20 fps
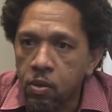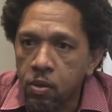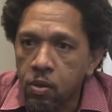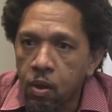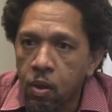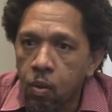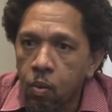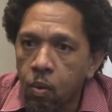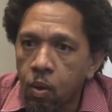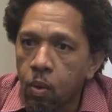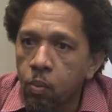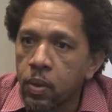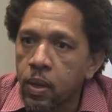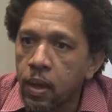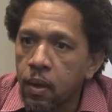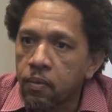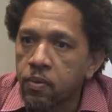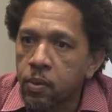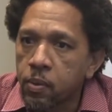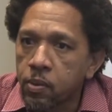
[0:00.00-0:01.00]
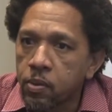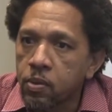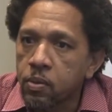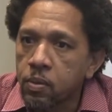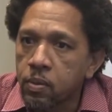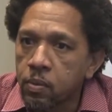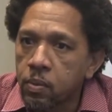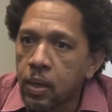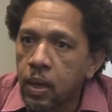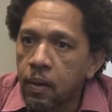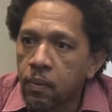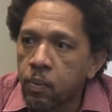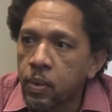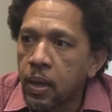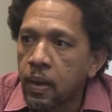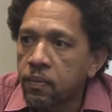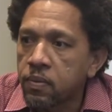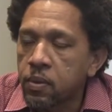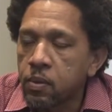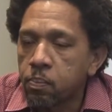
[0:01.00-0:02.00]
on what we have to we have, we
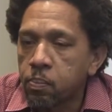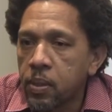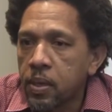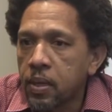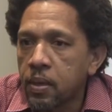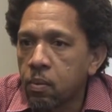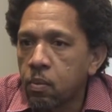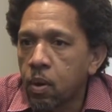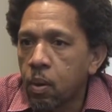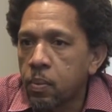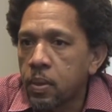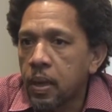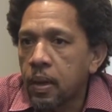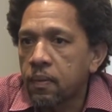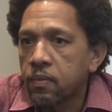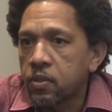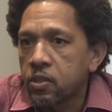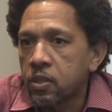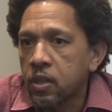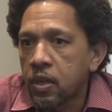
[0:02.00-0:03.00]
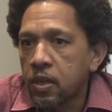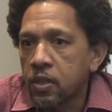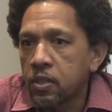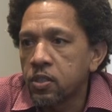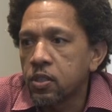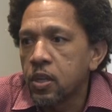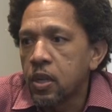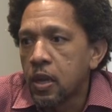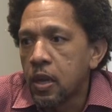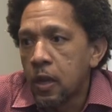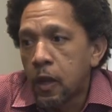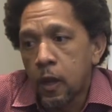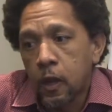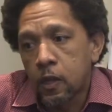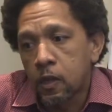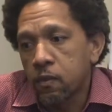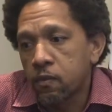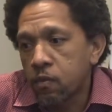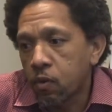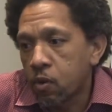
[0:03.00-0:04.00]
have to pay and what we have to charge. And
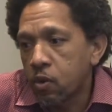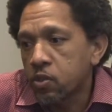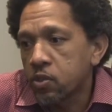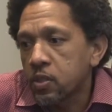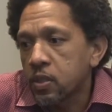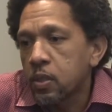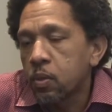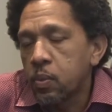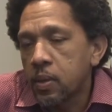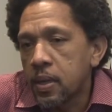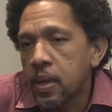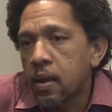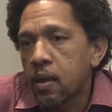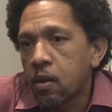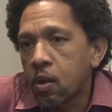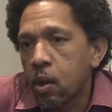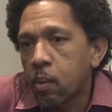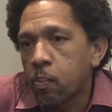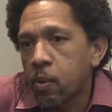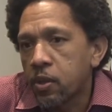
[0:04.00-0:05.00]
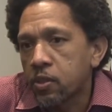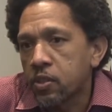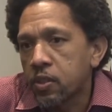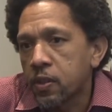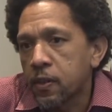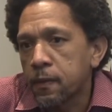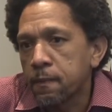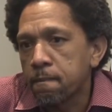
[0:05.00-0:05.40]
unfortunately, we get more pressure.